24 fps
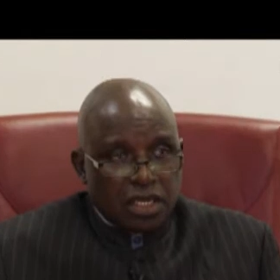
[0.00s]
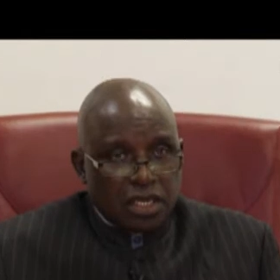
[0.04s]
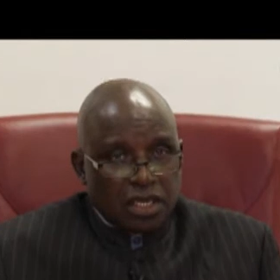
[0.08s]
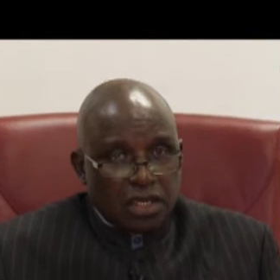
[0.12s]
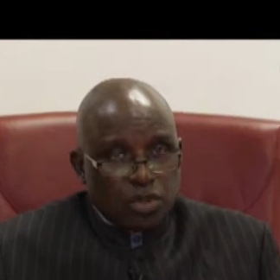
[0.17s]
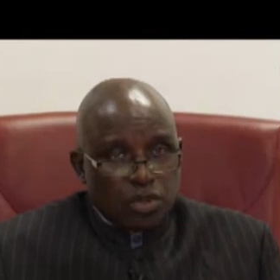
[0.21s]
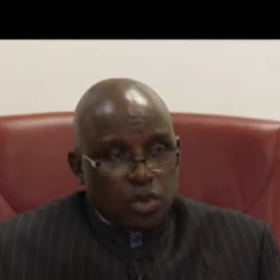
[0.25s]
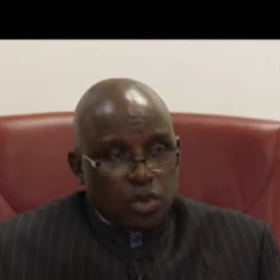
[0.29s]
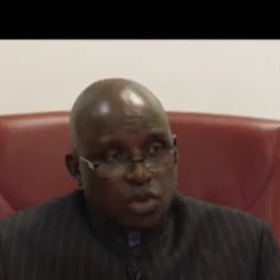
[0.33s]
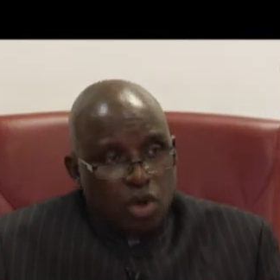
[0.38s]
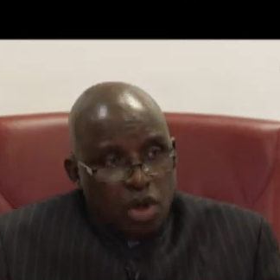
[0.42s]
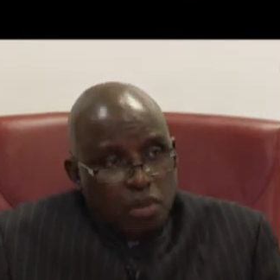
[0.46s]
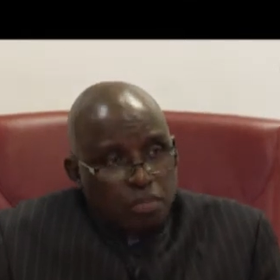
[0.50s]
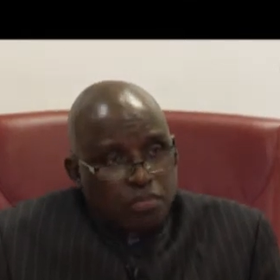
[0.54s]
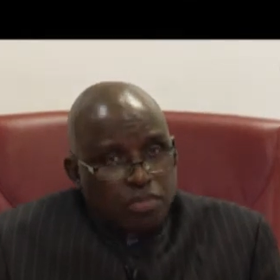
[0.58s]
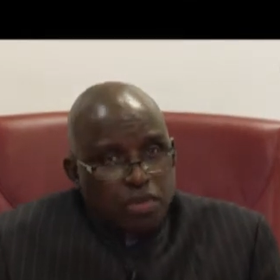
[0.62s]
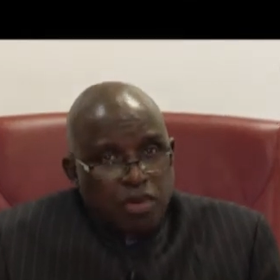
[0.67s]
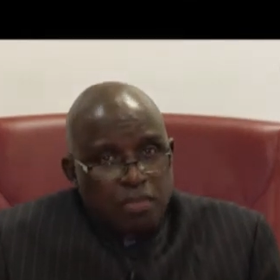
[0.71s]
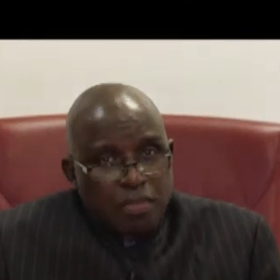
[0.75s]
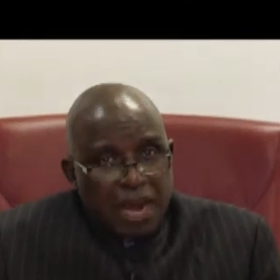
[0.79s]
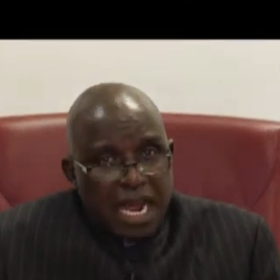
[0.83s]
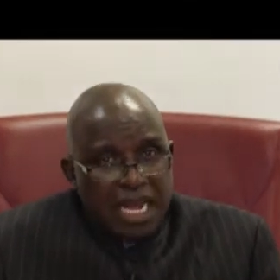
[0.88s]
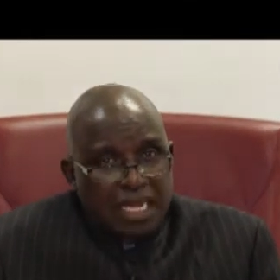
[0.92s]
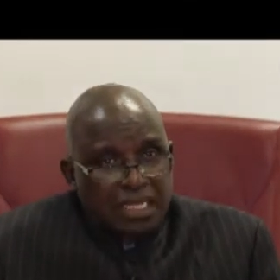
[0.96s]
to
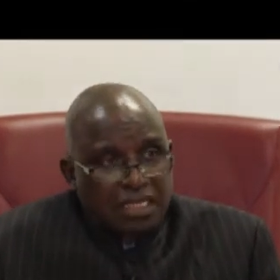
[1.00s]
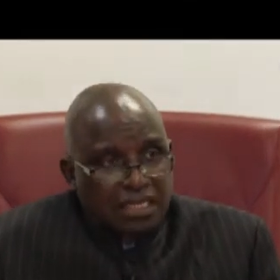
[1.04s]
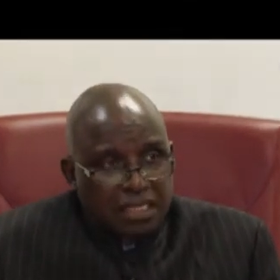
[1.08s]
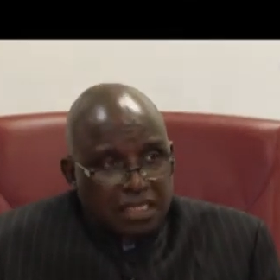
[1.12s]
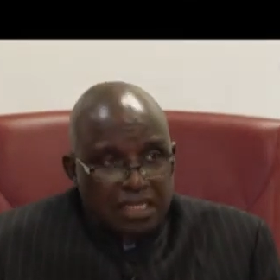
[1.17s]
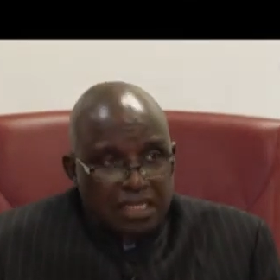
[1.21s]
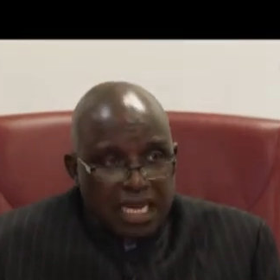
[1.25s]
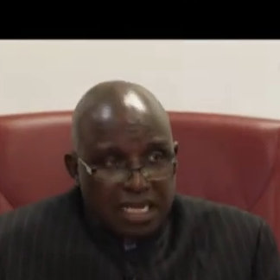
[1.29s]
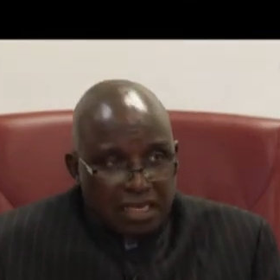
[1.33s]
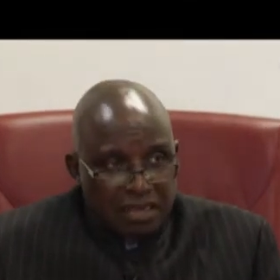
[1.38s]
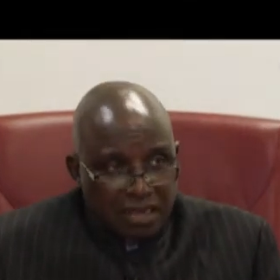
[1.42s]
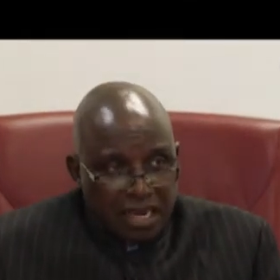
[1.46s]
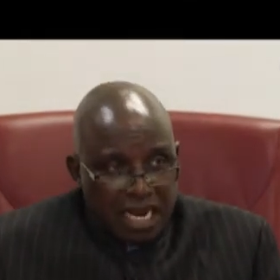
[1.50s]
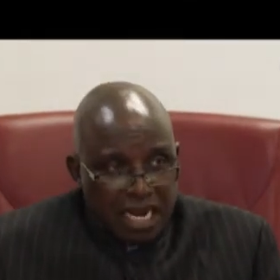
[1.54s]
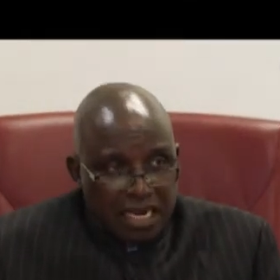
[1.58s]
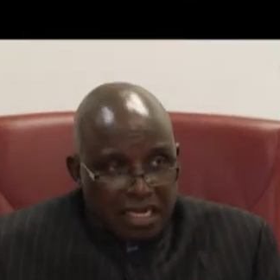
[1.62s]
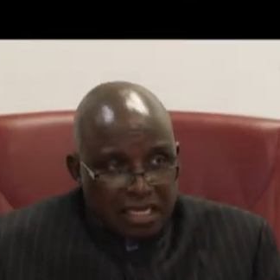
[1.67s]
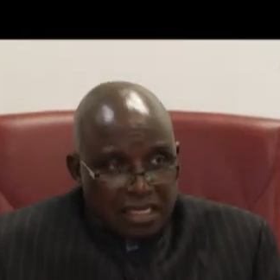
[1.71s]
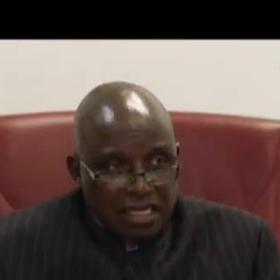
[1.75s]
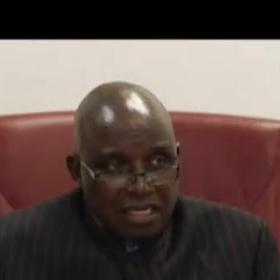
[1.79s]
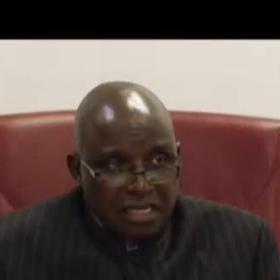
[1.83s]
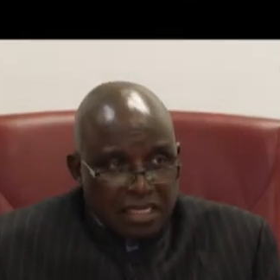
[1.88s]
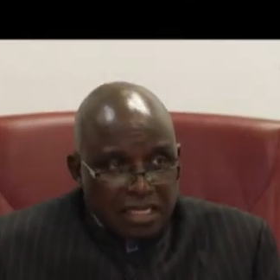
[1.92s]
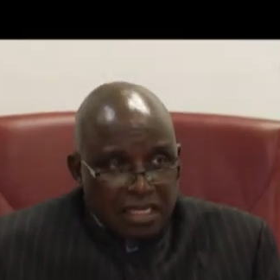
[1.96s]
compromise that
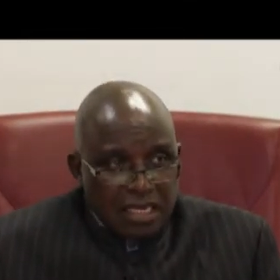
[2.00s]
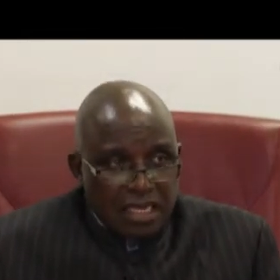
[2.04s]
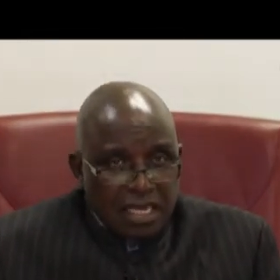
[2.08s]
right.